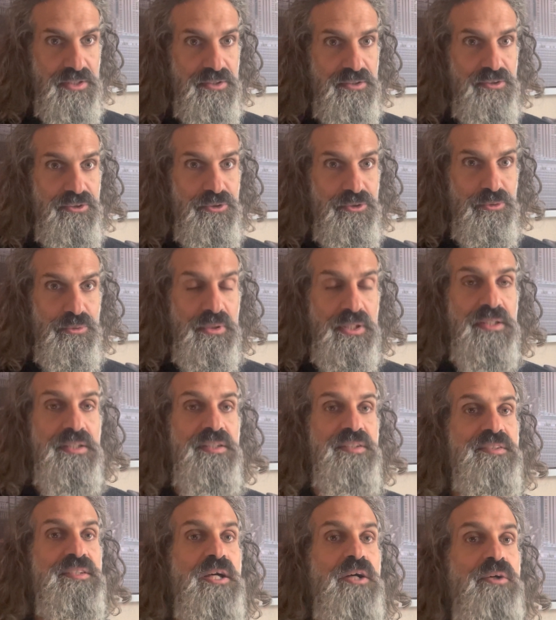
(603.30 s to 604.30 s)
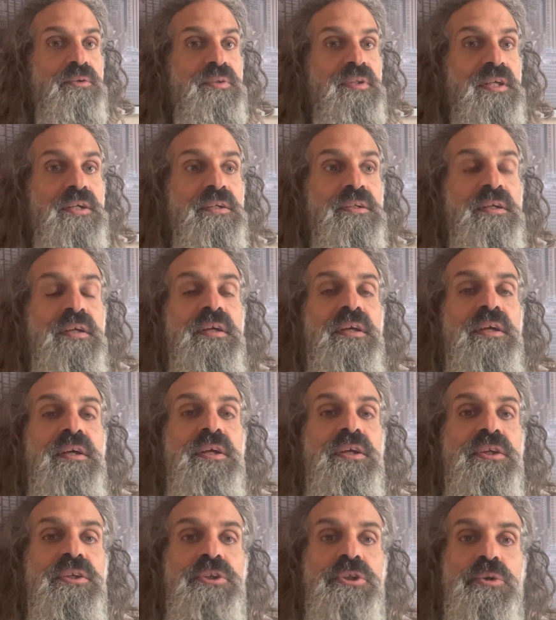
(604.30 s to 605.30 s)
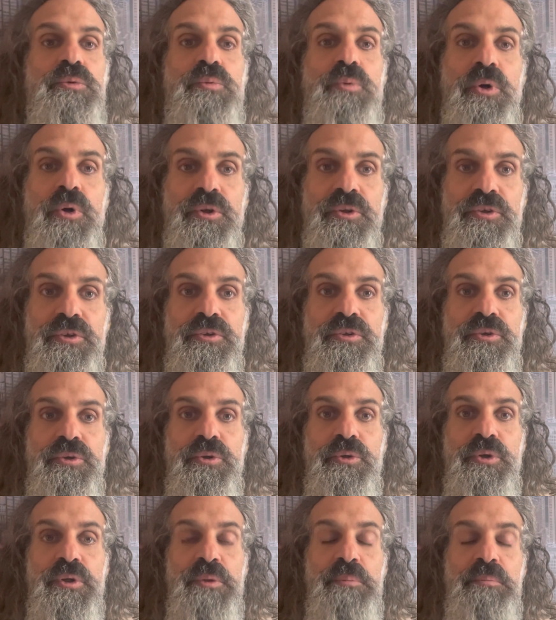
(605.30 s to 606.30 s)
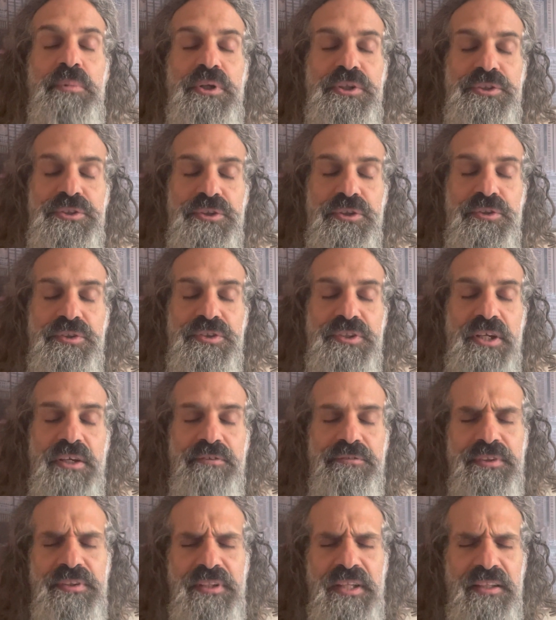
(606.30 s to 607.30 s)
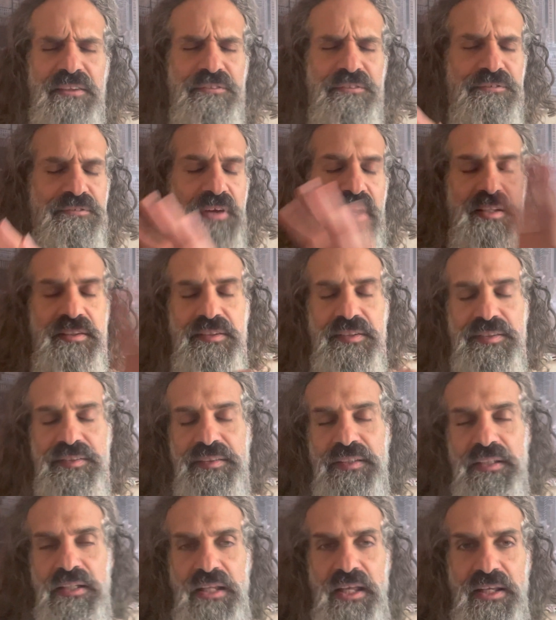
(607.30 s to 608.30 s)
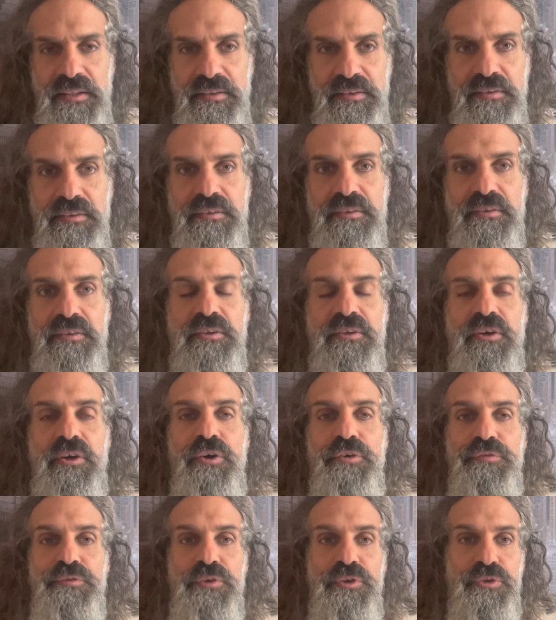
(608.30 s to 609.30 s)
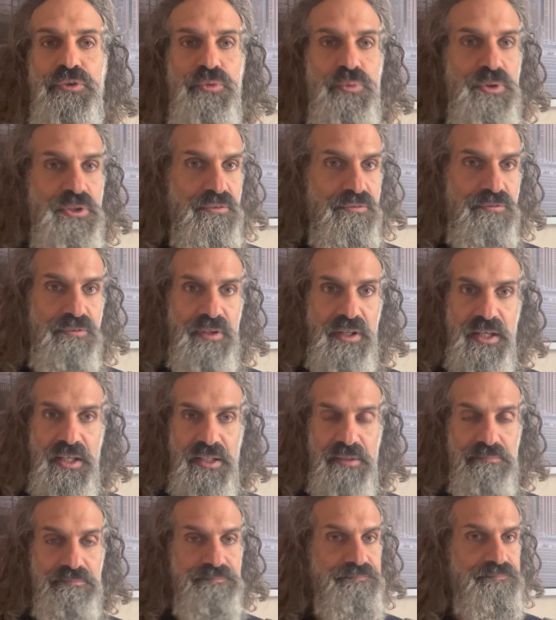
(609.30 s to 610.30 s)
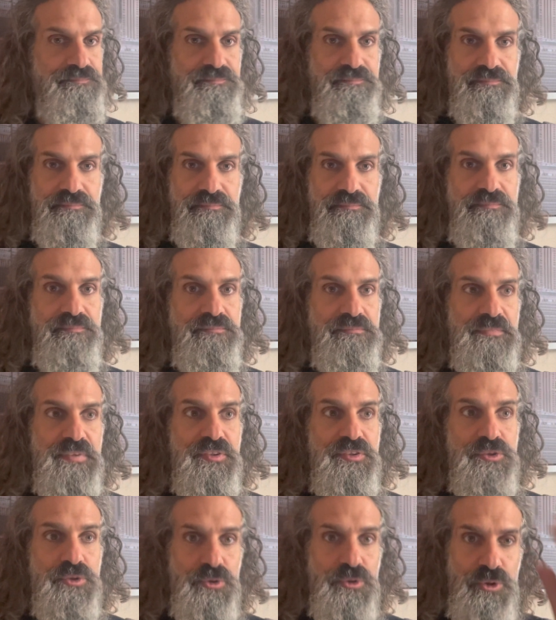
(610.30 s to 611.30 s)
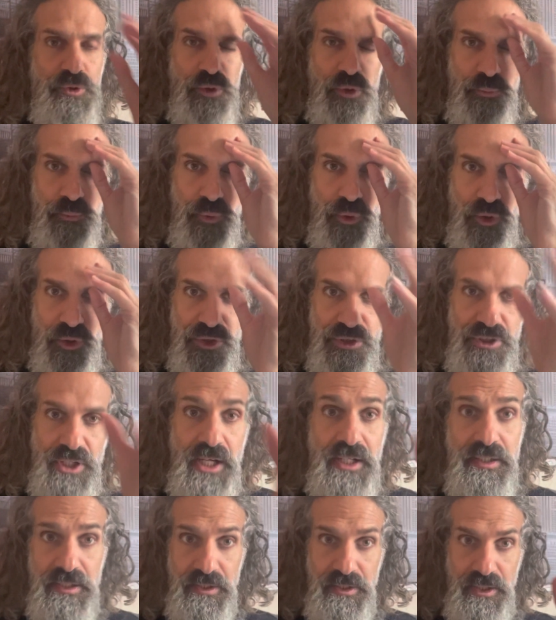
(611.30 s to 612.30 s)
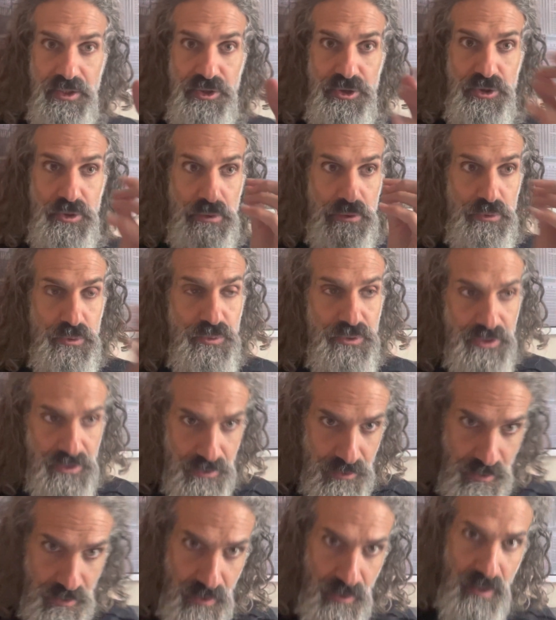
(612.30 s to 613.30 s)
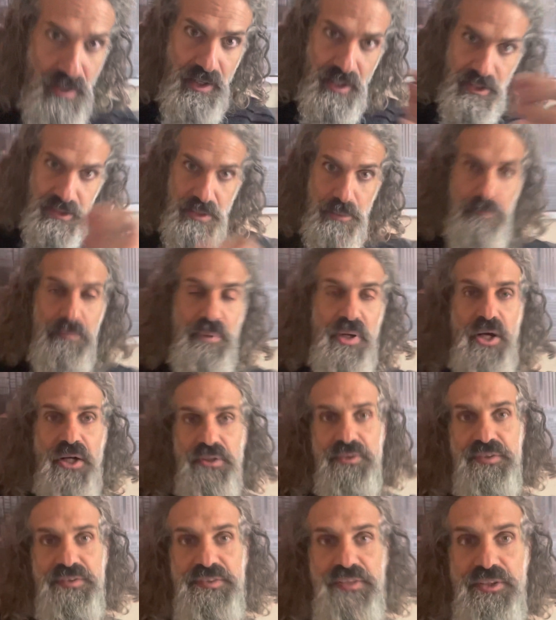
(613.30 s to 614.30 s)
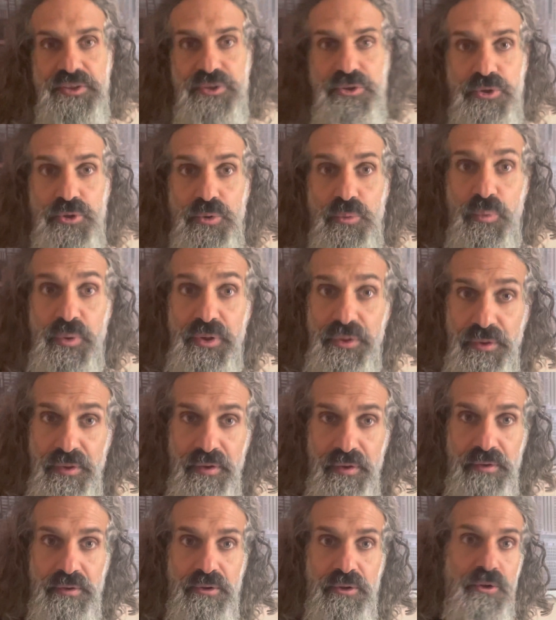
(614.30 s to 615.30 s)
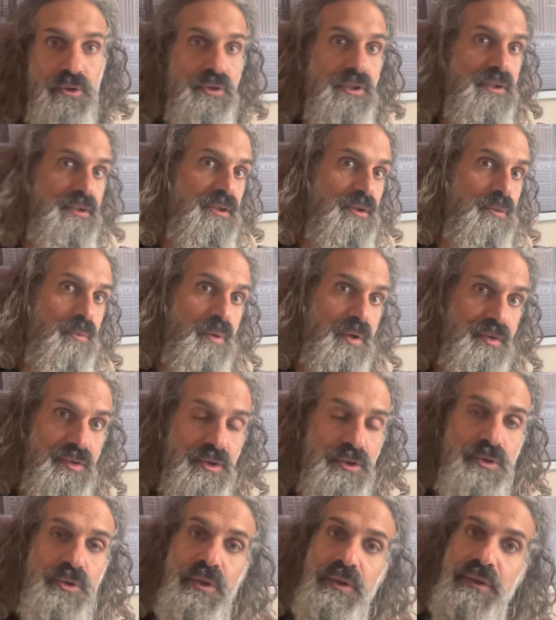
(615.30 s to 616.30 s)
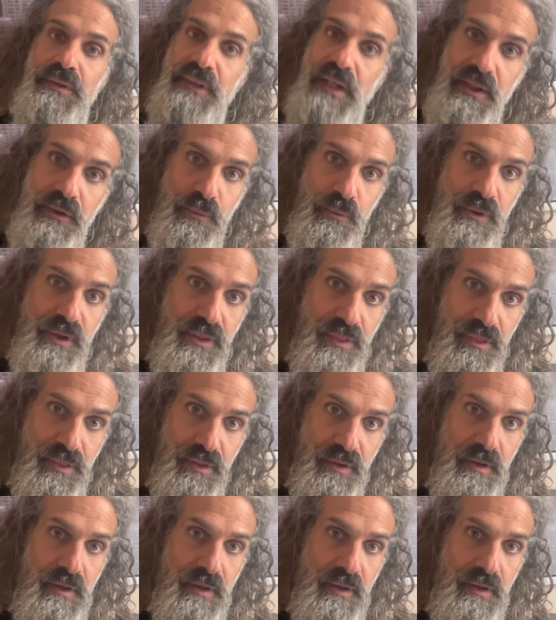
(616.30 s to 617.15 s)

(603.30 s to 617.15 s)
you ladies out there, you want to immerse yourself in that fantasy land of the twin flame. So you're projecting it. You're looking at the partners that you're with or that the ones that you are not with,